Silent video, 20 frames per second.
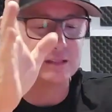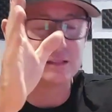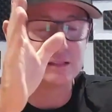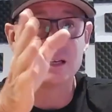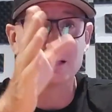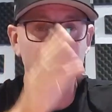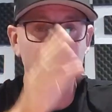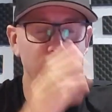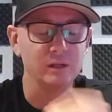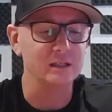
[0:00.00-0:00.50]

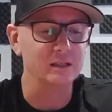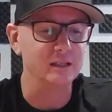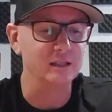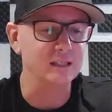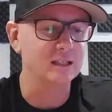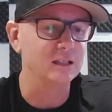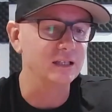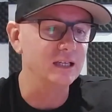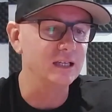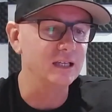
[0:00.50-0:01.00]
completely
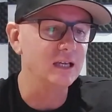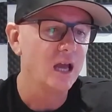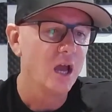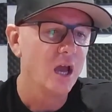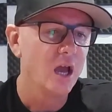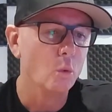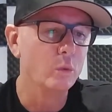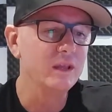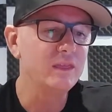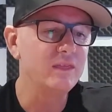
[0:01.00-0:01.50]
clear.
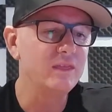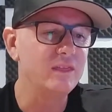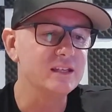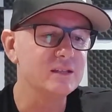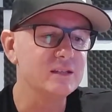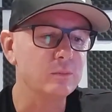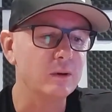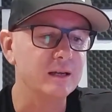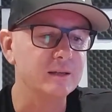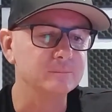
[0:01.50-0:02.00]
With
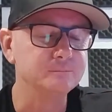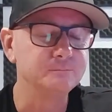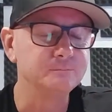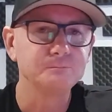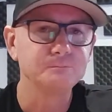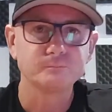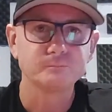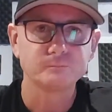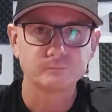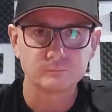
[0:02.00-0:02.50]
this one,
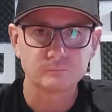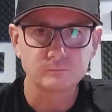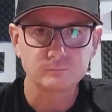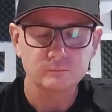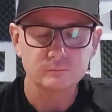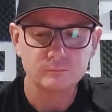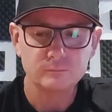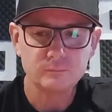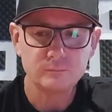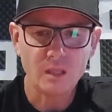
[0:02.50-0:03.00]

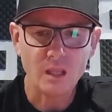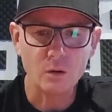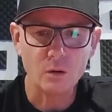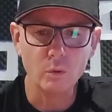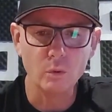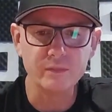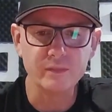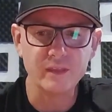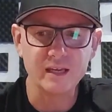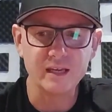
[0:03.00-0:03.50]

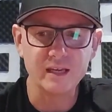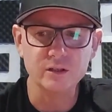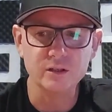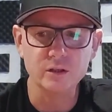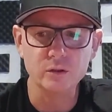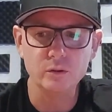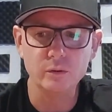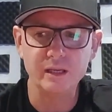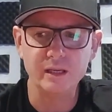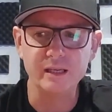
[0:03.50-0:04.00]
what they
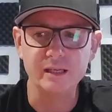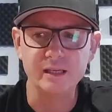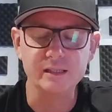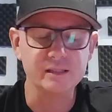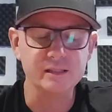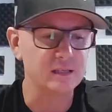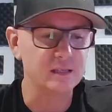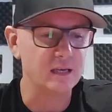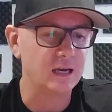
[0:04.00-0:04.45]
do is